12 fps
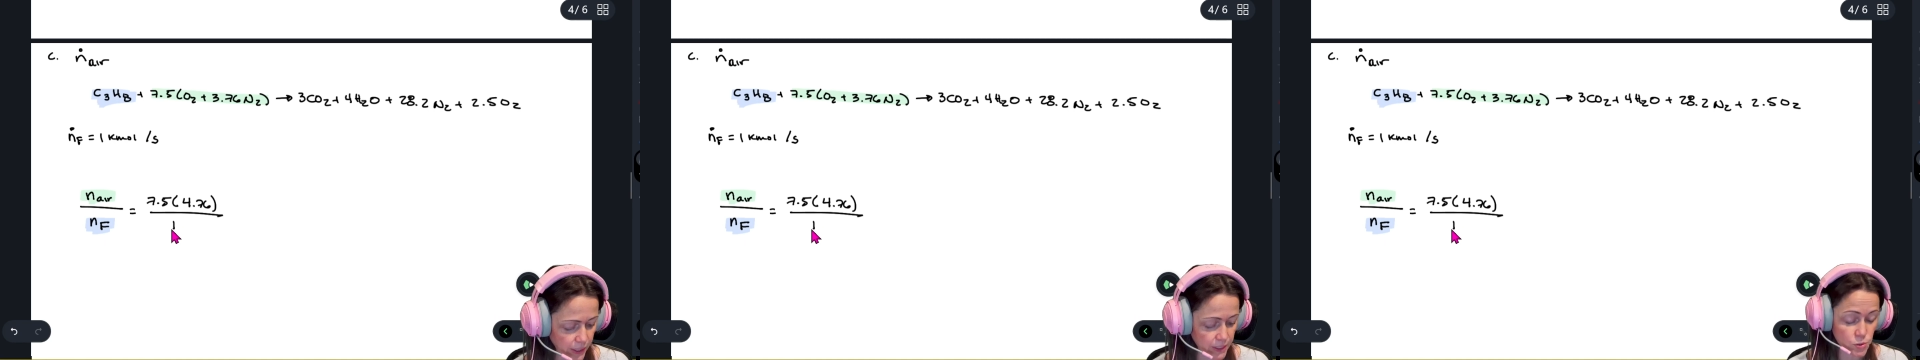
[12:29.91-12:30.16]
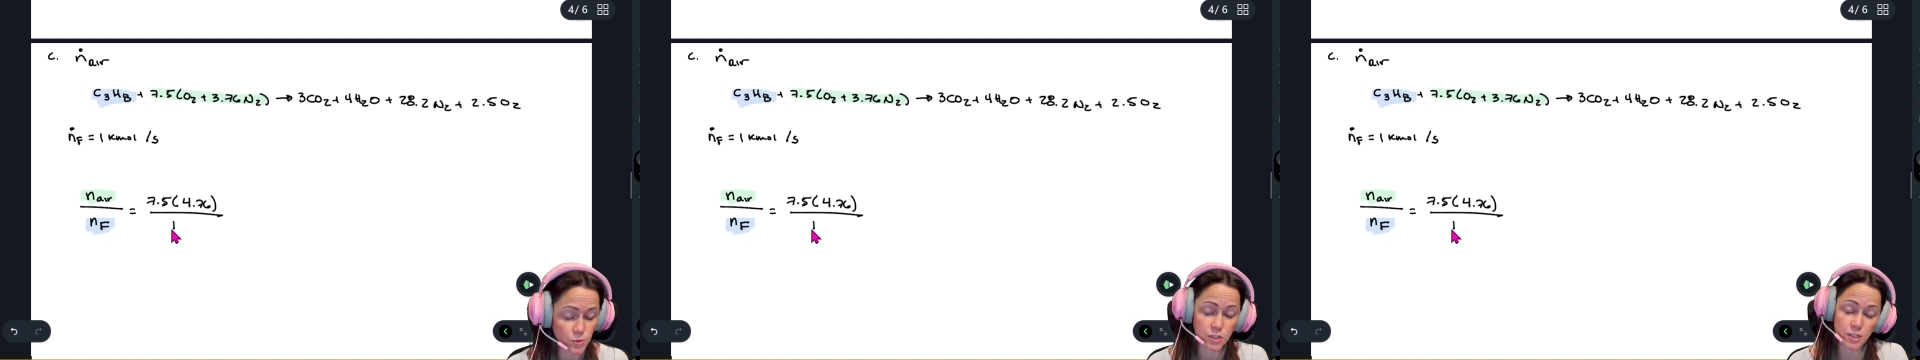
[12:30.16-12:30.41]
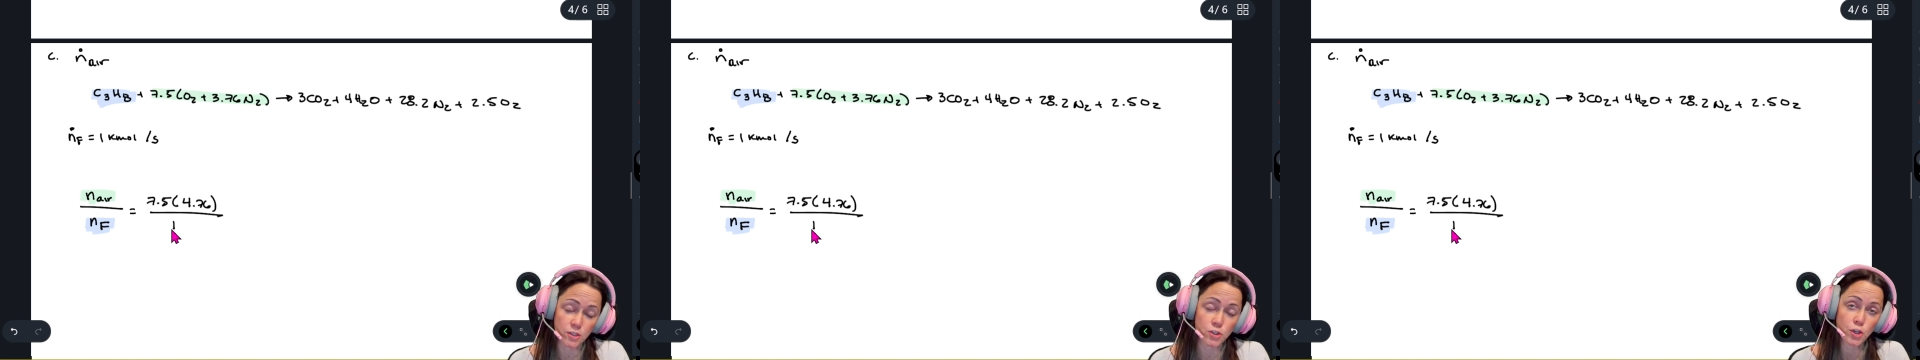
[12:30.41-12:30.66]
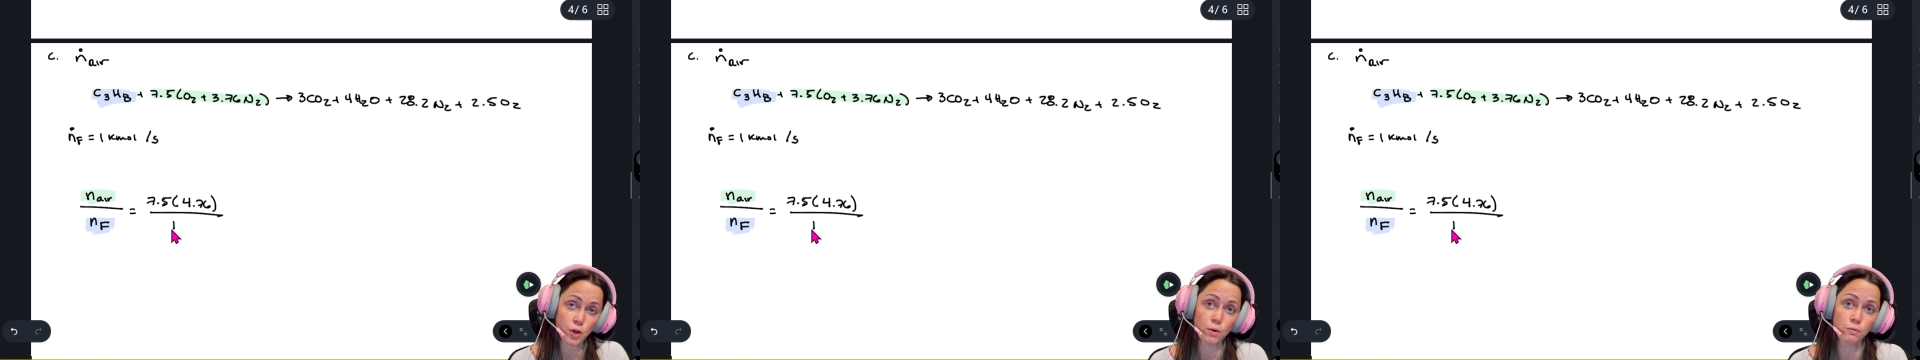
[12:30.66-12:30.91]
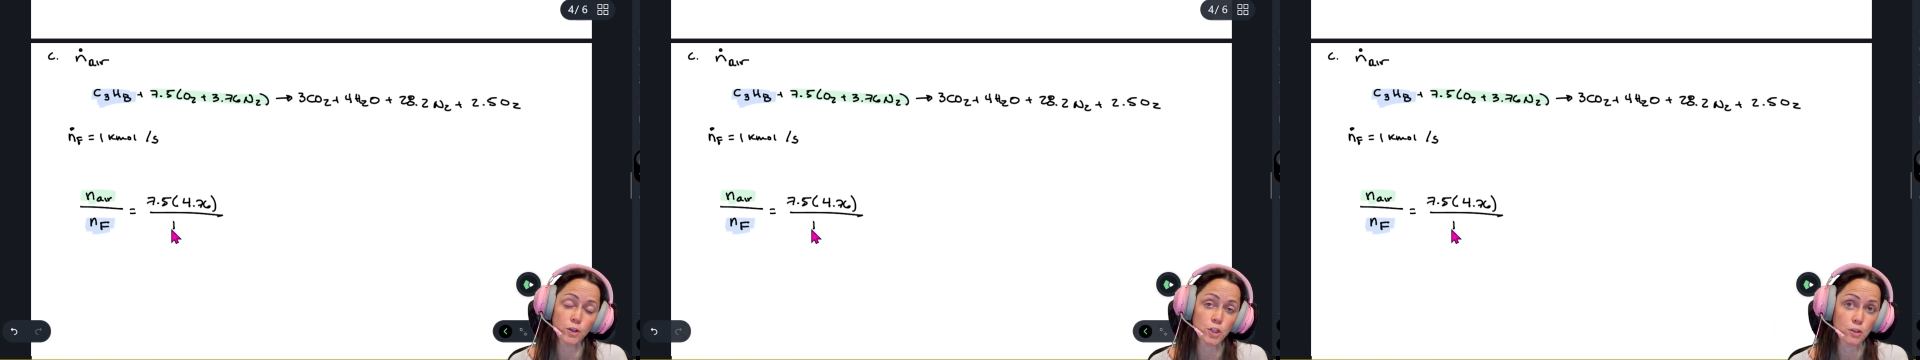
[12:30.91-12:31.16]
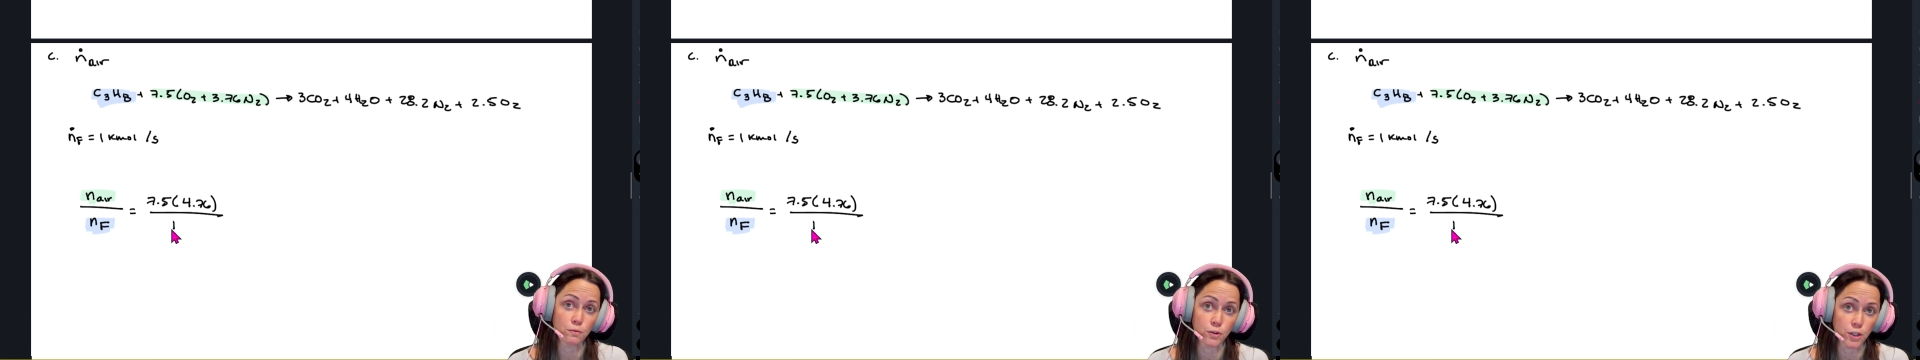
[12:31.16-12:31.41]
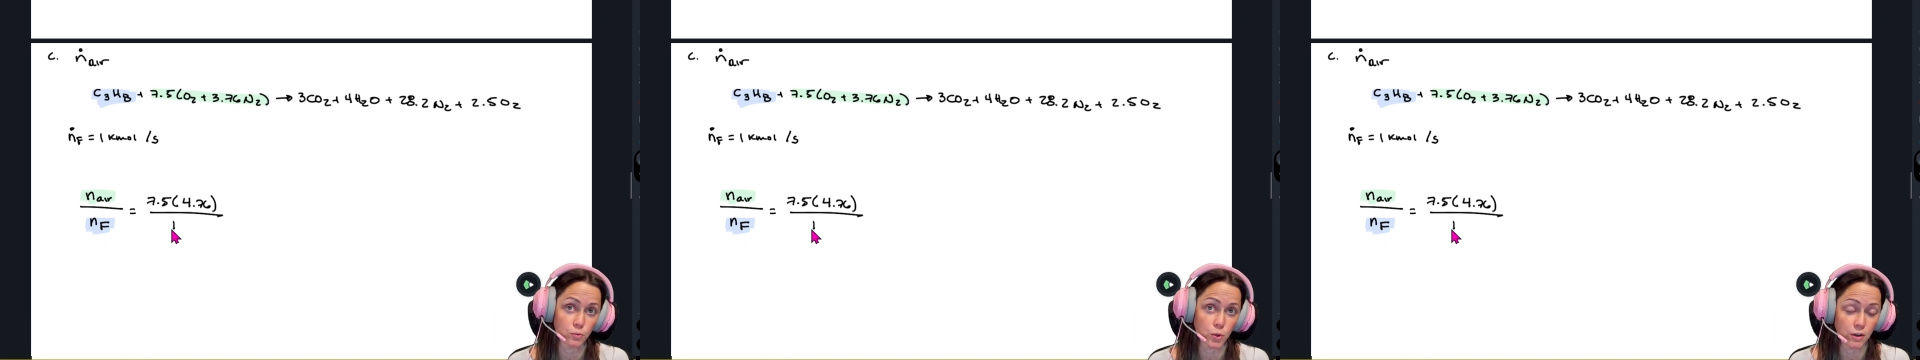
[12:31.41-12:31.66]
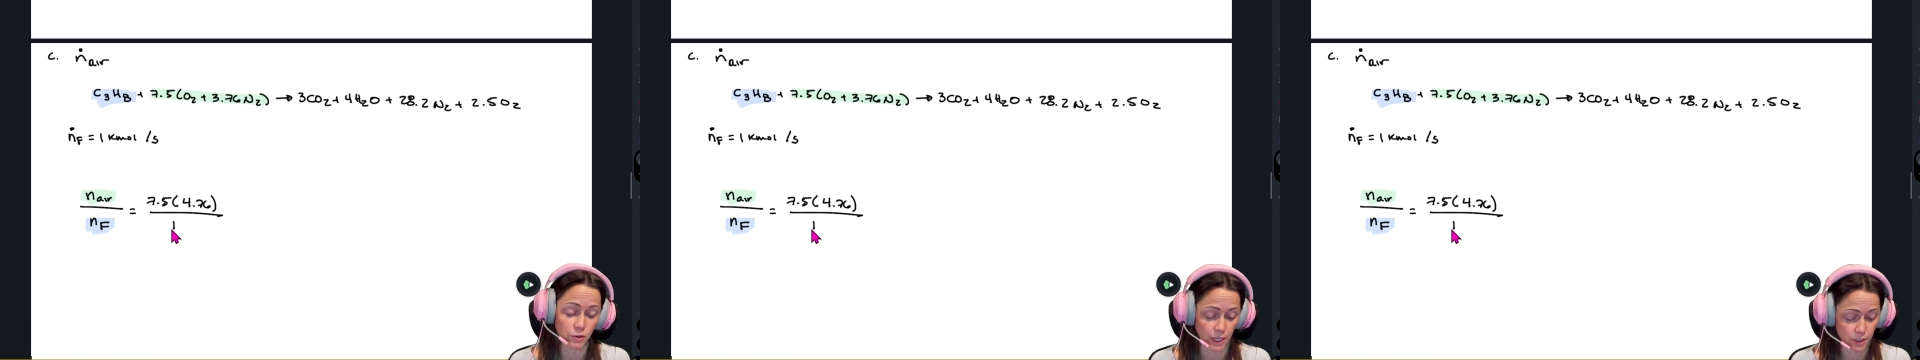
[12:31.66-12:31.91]
So it's the coefficient in front of whatever
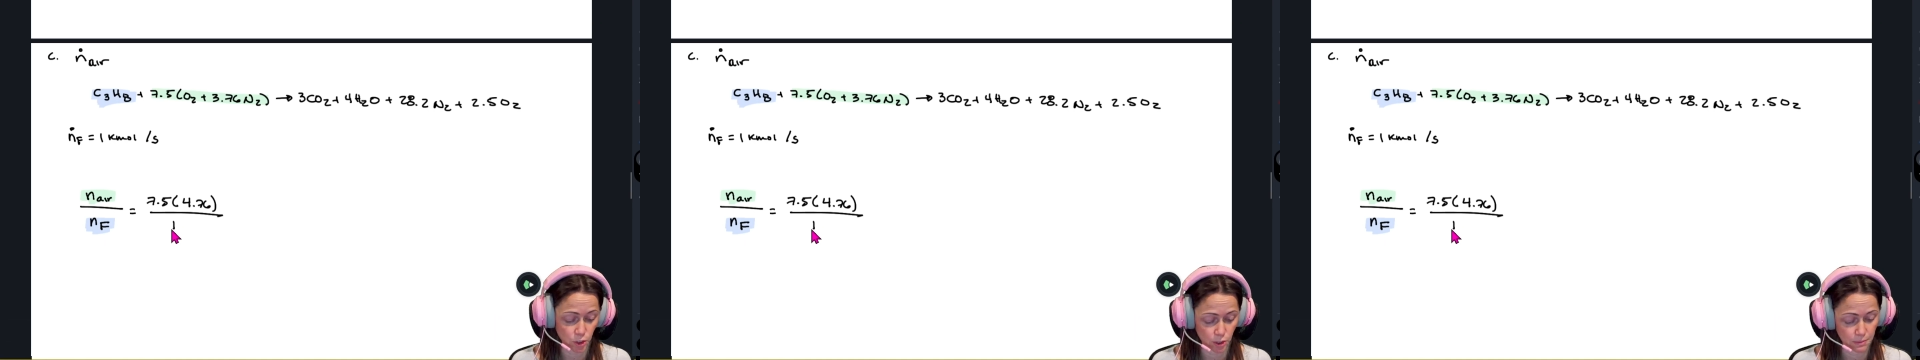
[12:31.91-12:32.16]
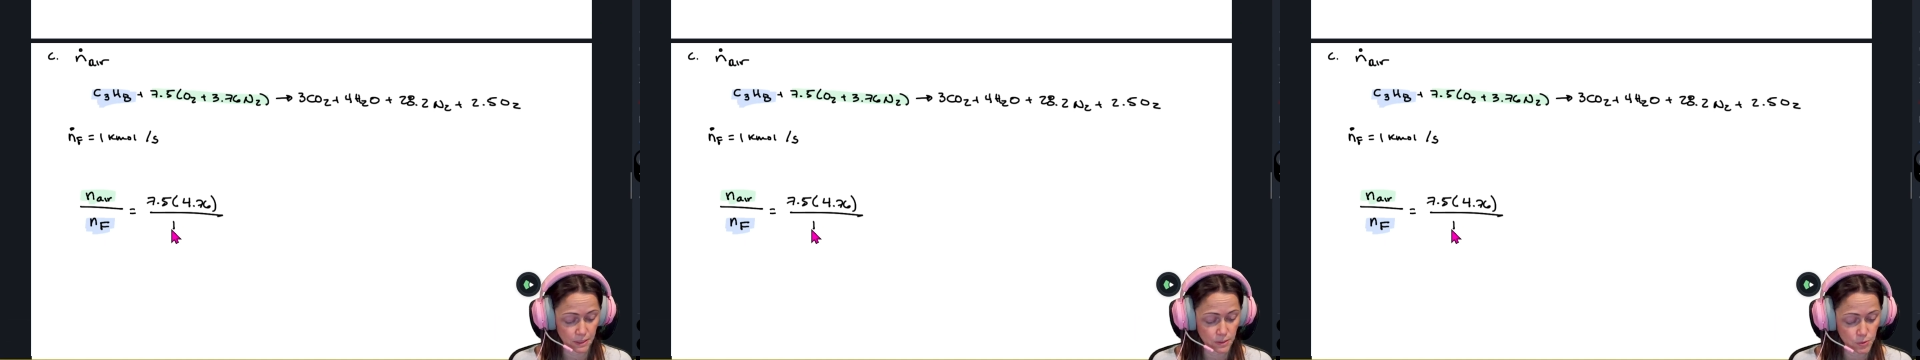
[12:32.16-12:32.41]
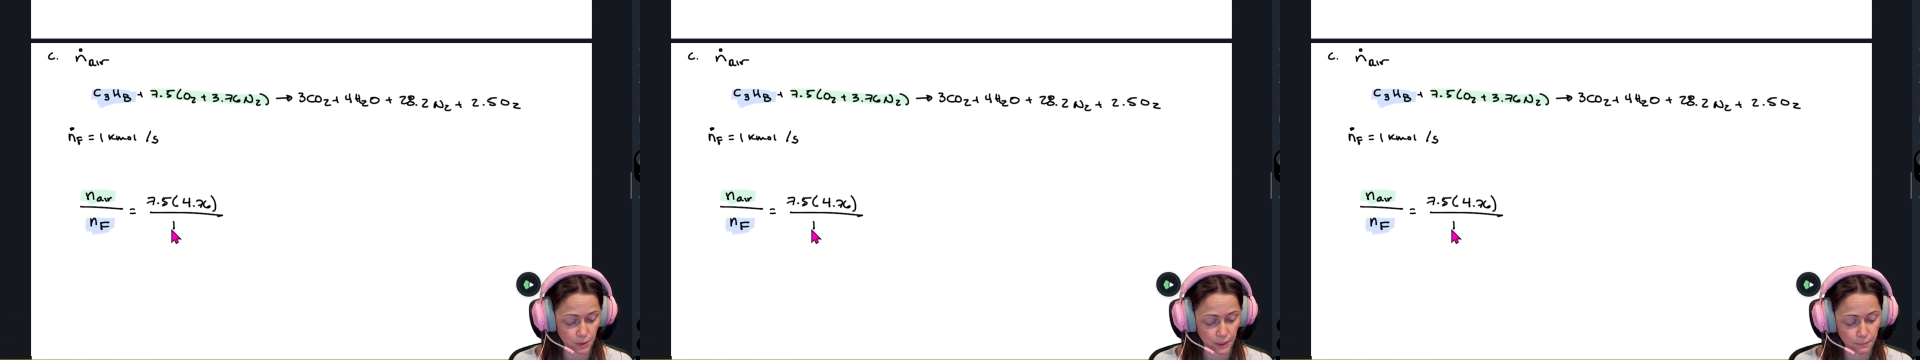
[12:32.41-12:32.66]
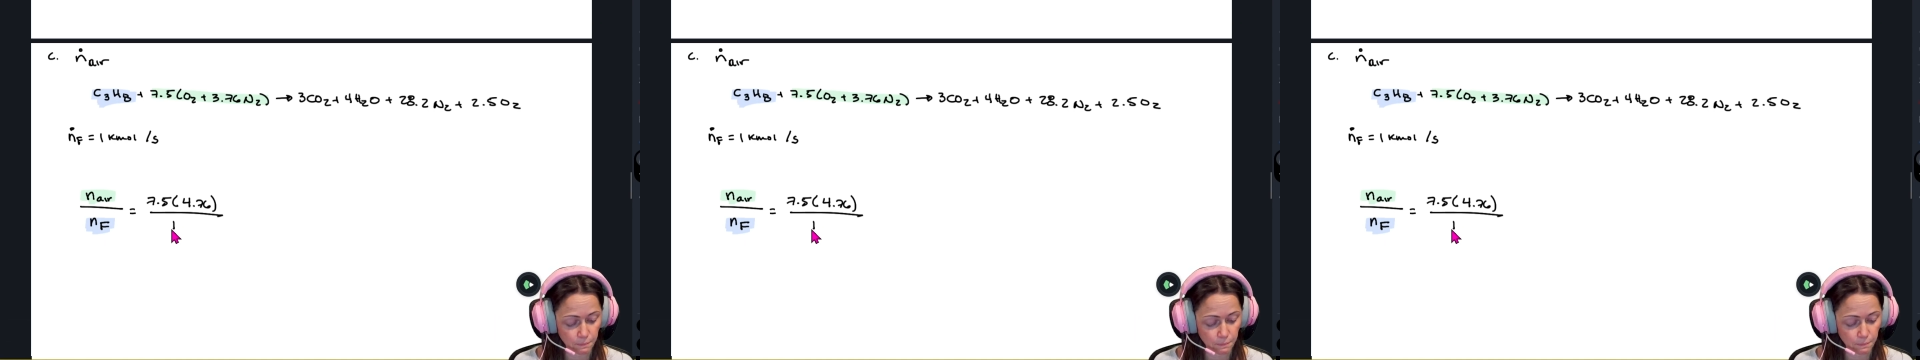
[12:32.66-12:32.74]
that term is, right?